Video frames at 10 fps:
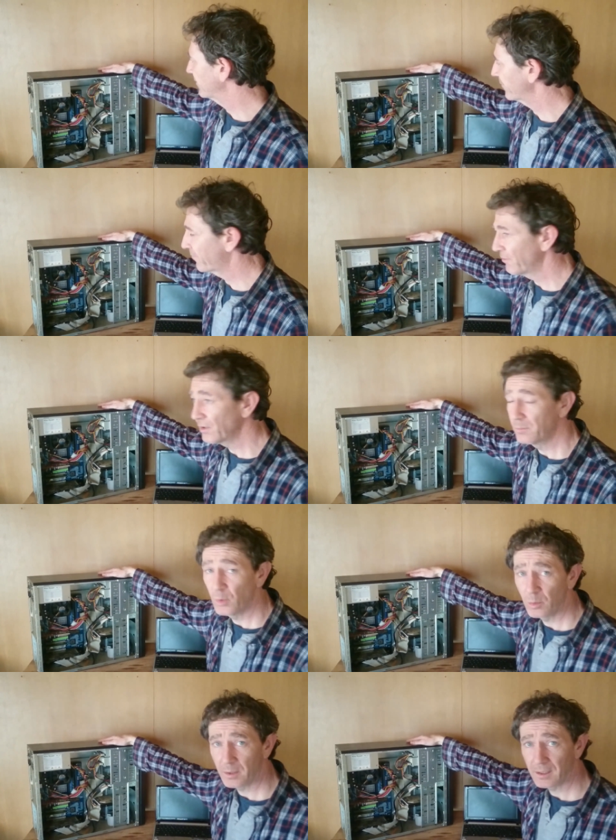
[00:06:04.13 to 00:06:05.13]
fully
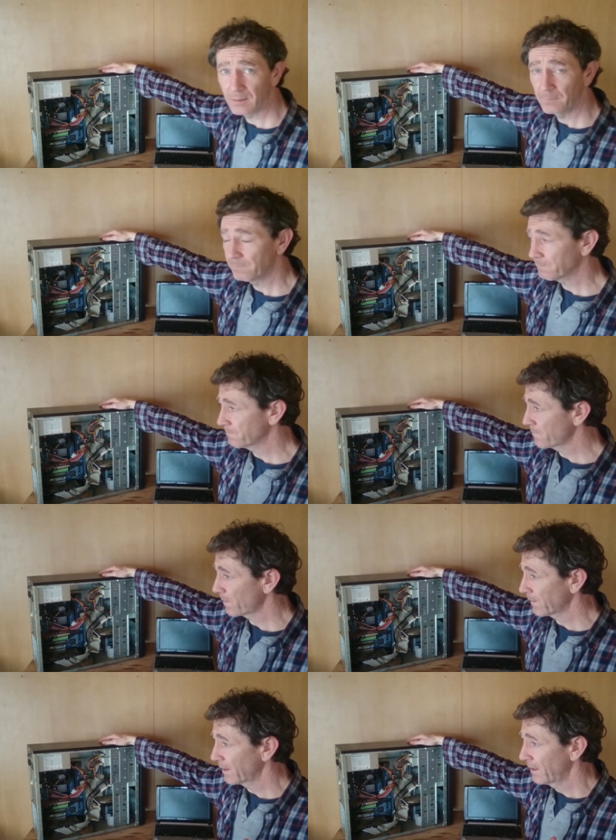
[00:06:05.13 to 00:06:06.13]
mobile
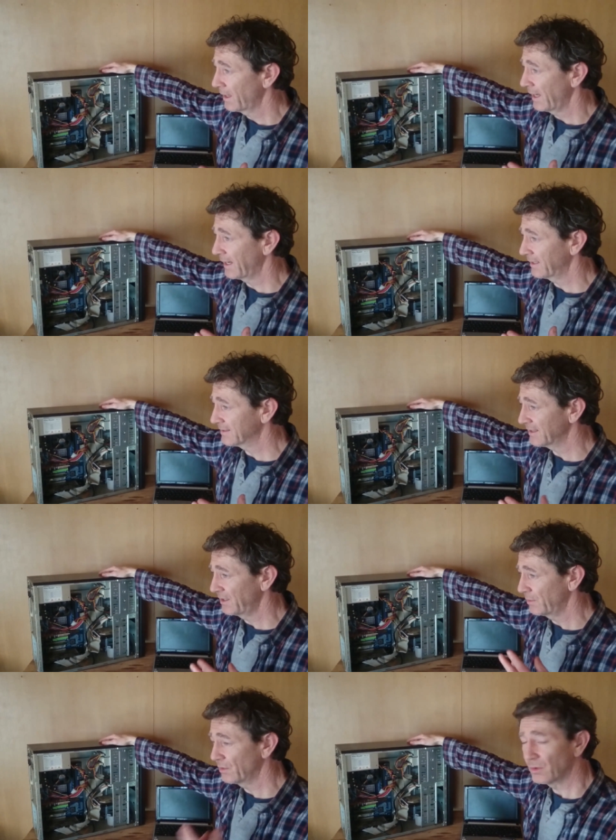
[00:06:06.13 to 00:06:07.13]
and
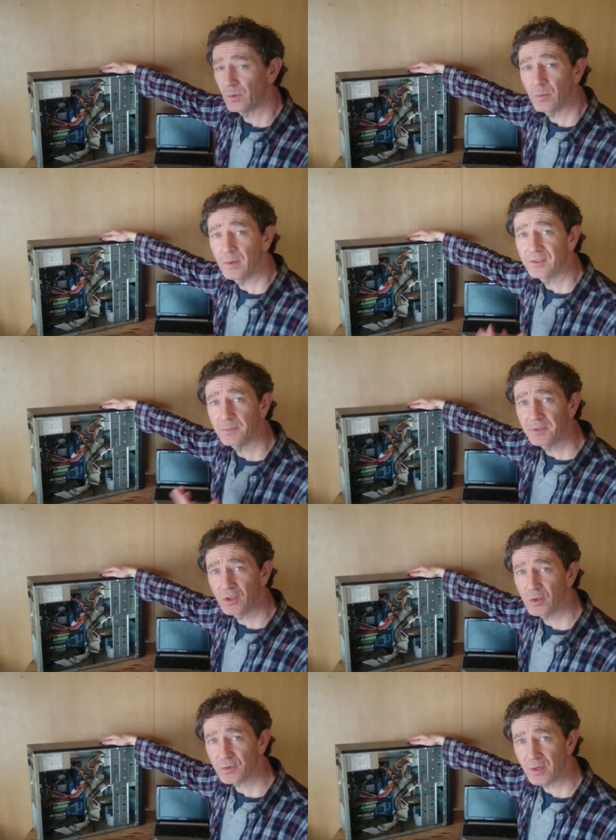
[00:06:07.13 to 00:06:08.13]
you know when something
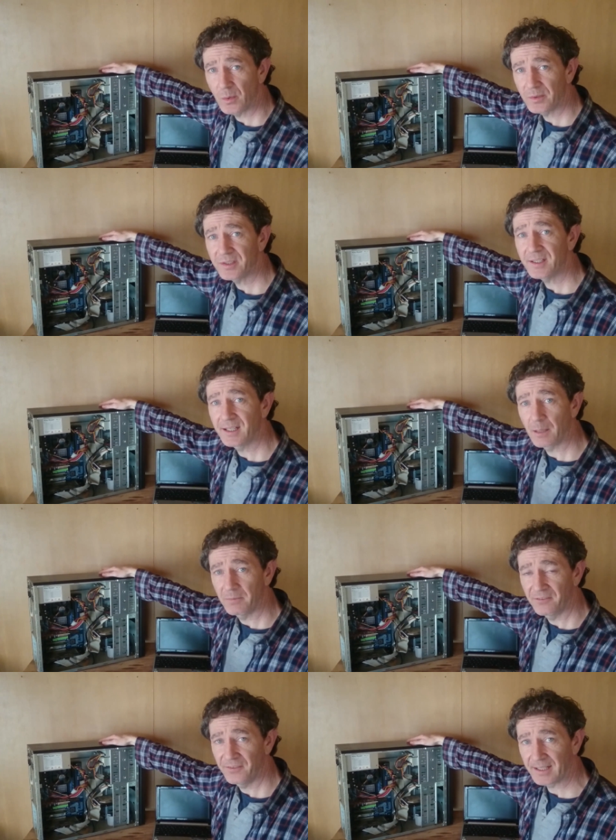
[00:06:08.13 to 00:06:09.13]
goes wrong with it, it can
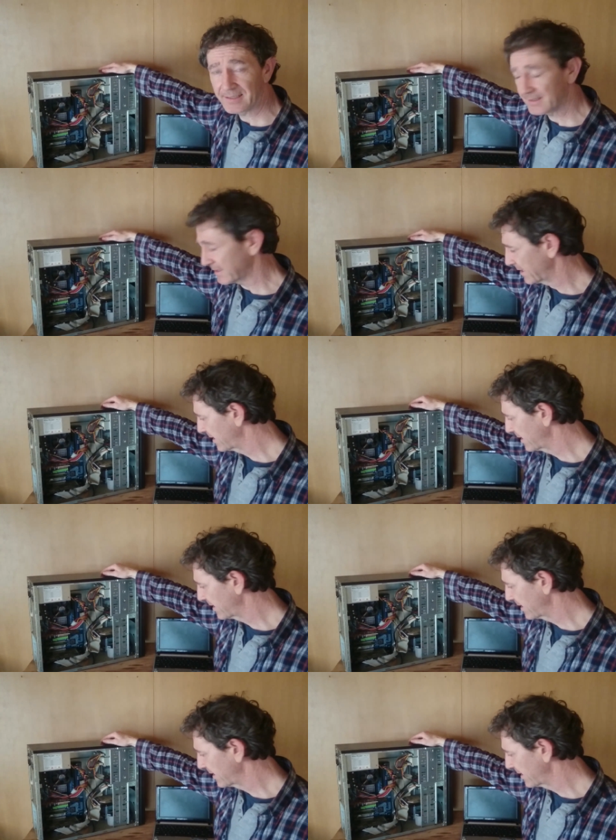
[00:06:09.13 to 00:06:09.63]
be fixed.